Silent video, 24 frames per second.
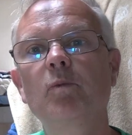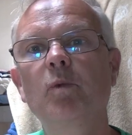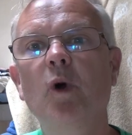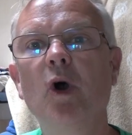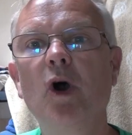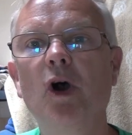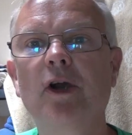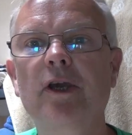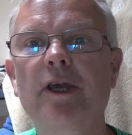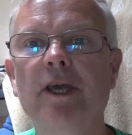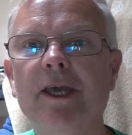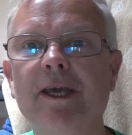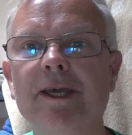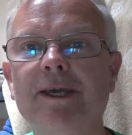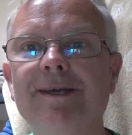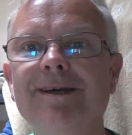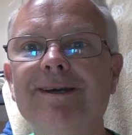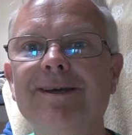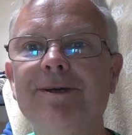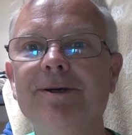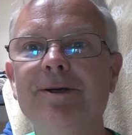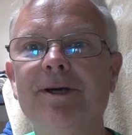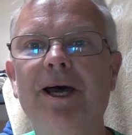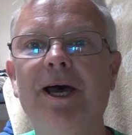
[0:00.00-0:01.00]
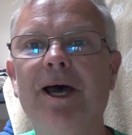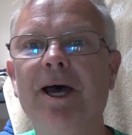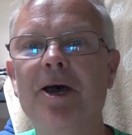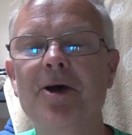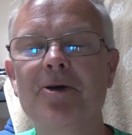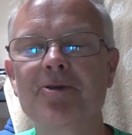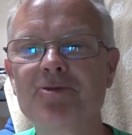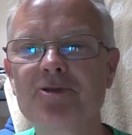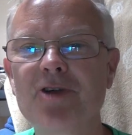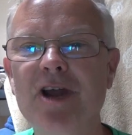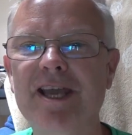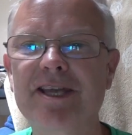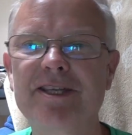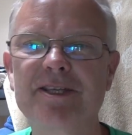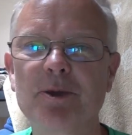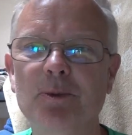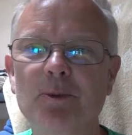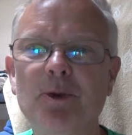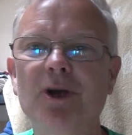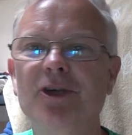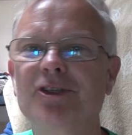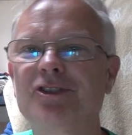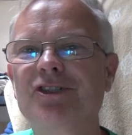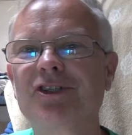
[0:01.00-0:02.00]
working rate. It
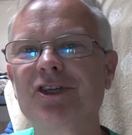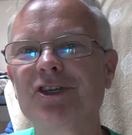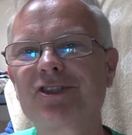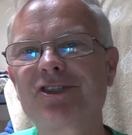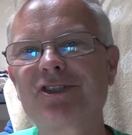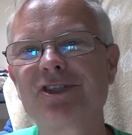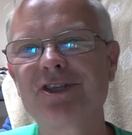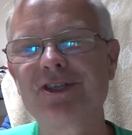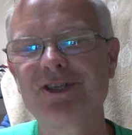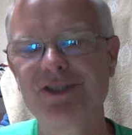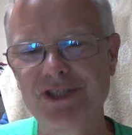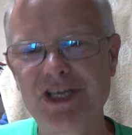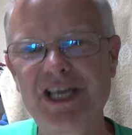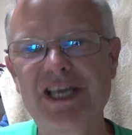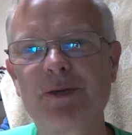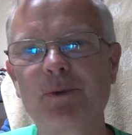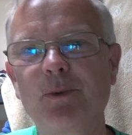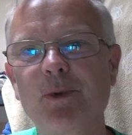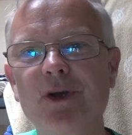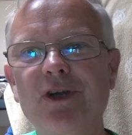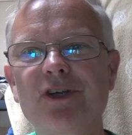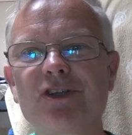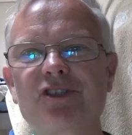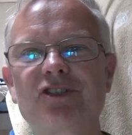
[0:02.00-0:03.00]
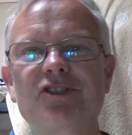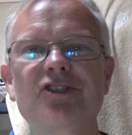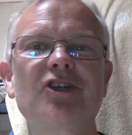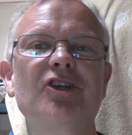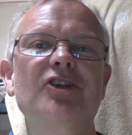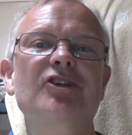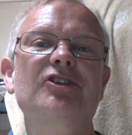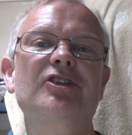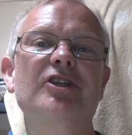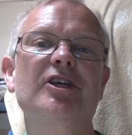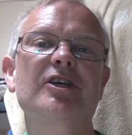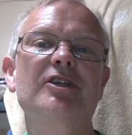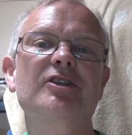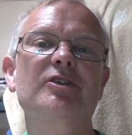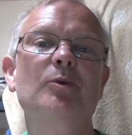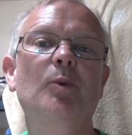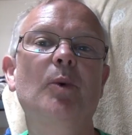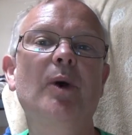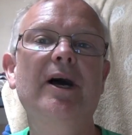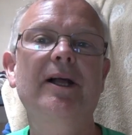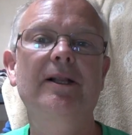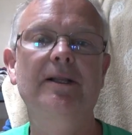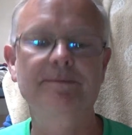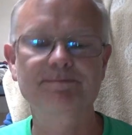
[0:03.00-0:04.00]
works just as
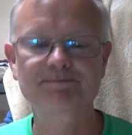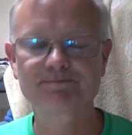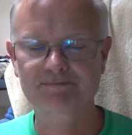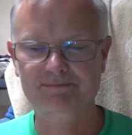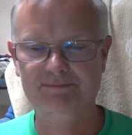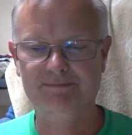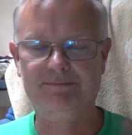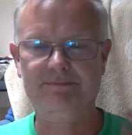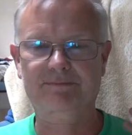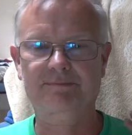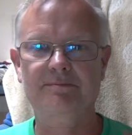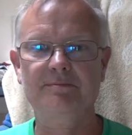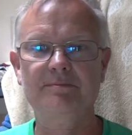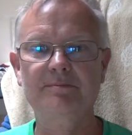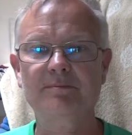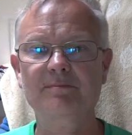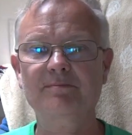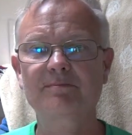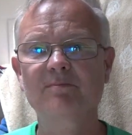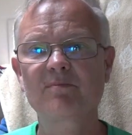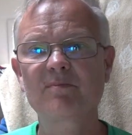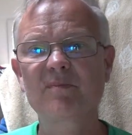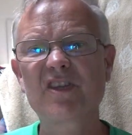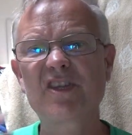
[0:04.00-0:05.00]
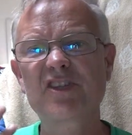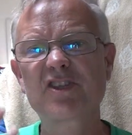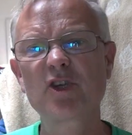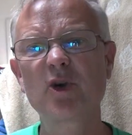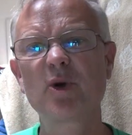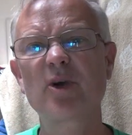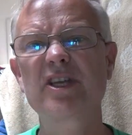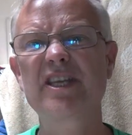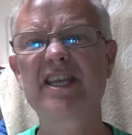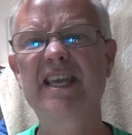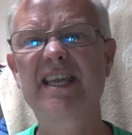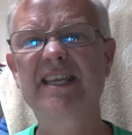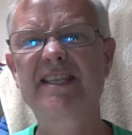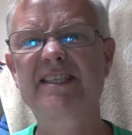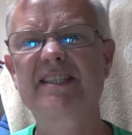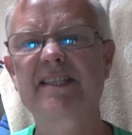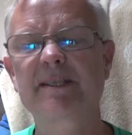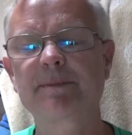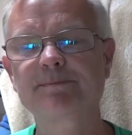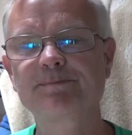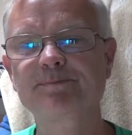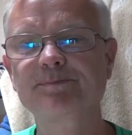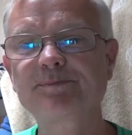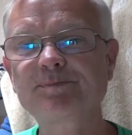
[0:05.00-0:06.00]
well. So
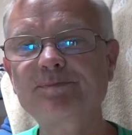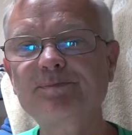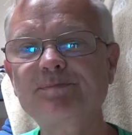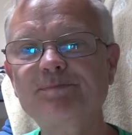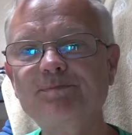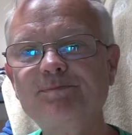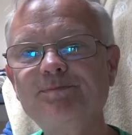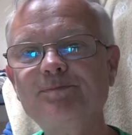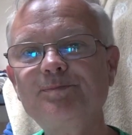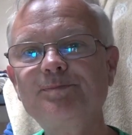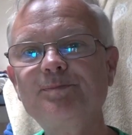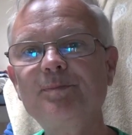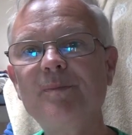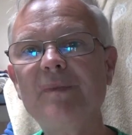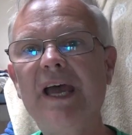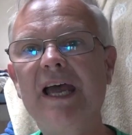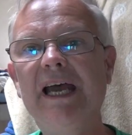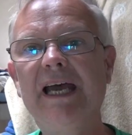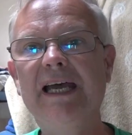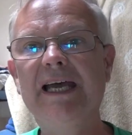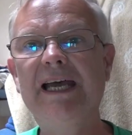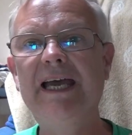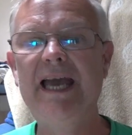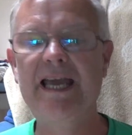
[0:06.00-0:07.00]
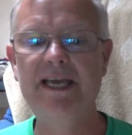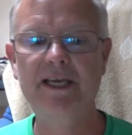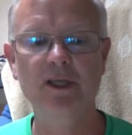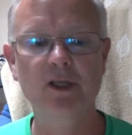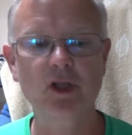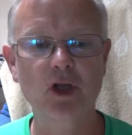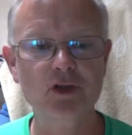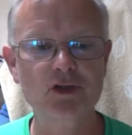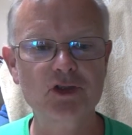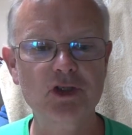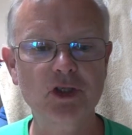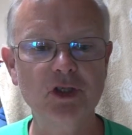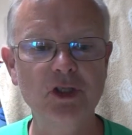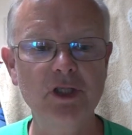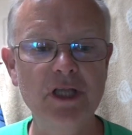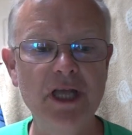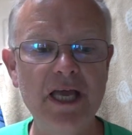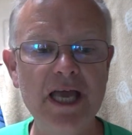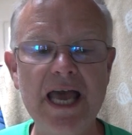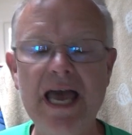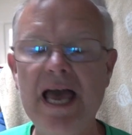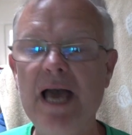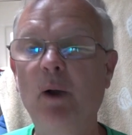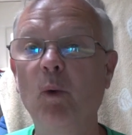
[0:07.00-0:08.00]
it's ecological.
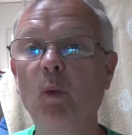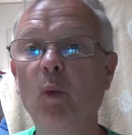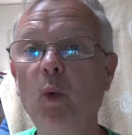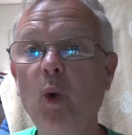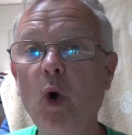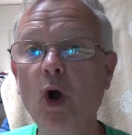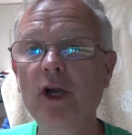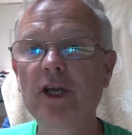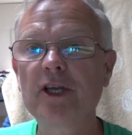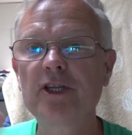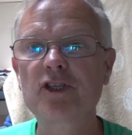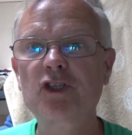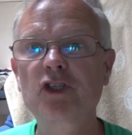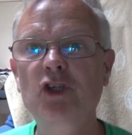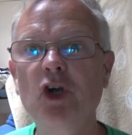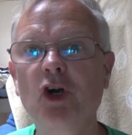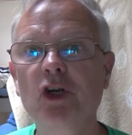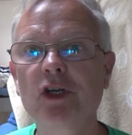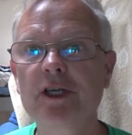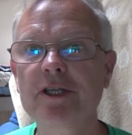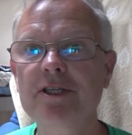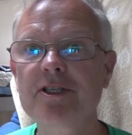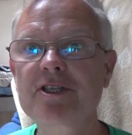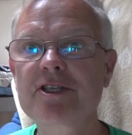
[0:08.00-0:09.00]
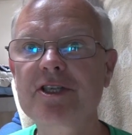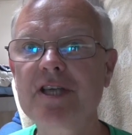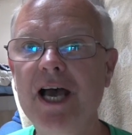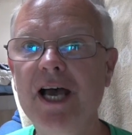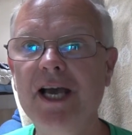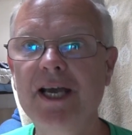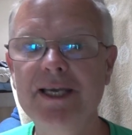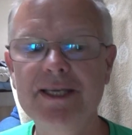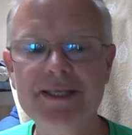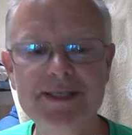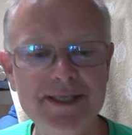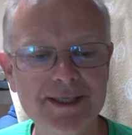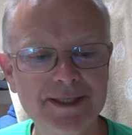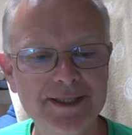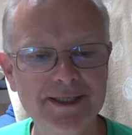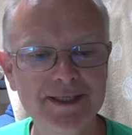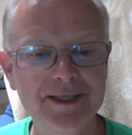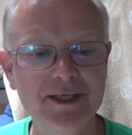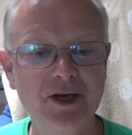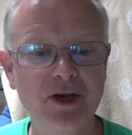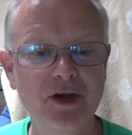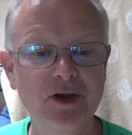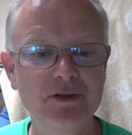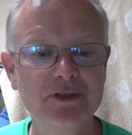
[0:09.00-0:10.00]
What it's got inside
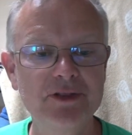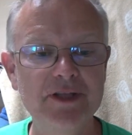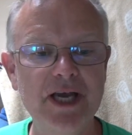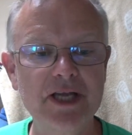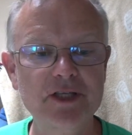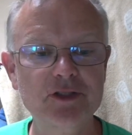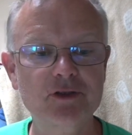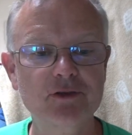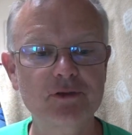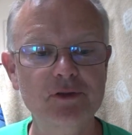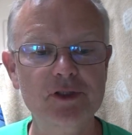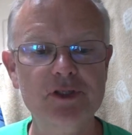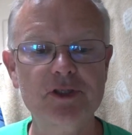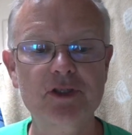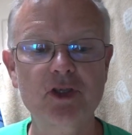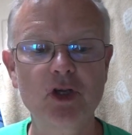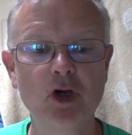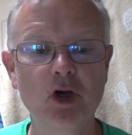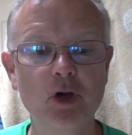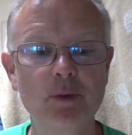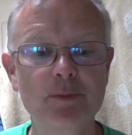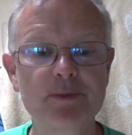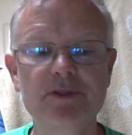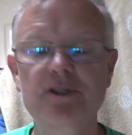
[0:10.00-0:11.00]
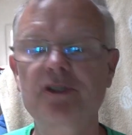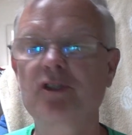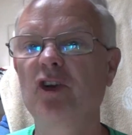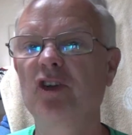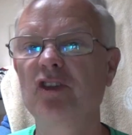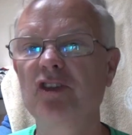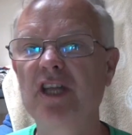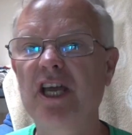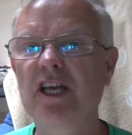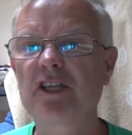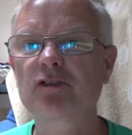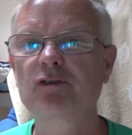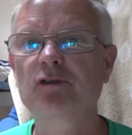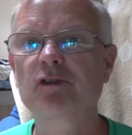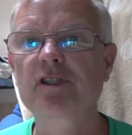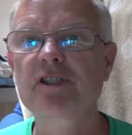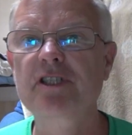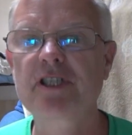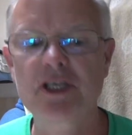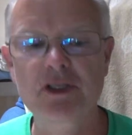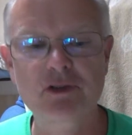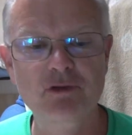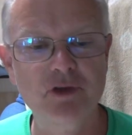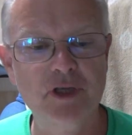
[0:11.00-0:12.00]
are natural soaps, it's got natural
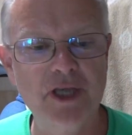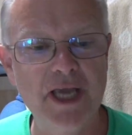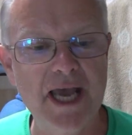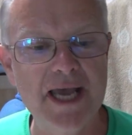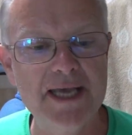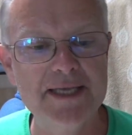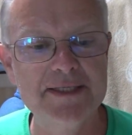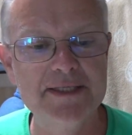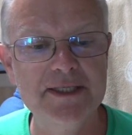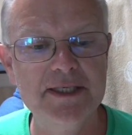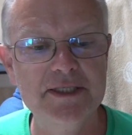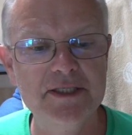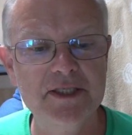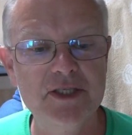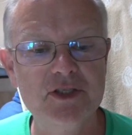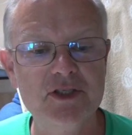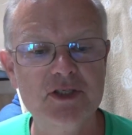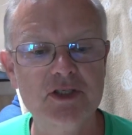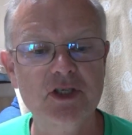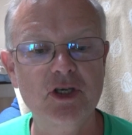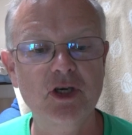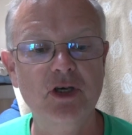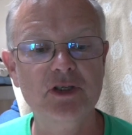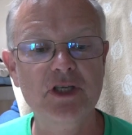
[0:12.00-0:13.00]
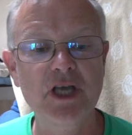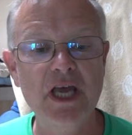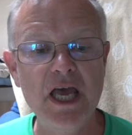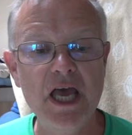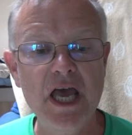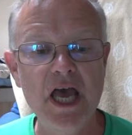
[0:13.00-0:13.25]
citric acid, it's got